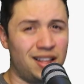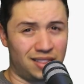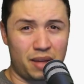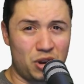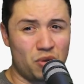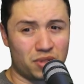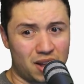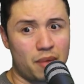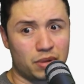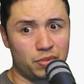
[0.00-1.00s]
let me know in the
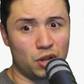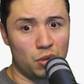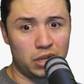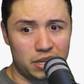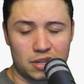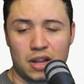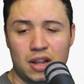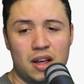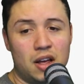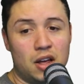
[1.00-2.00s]
comments below, please.
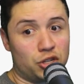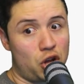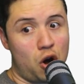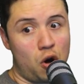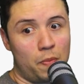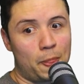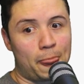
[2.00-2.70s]
So,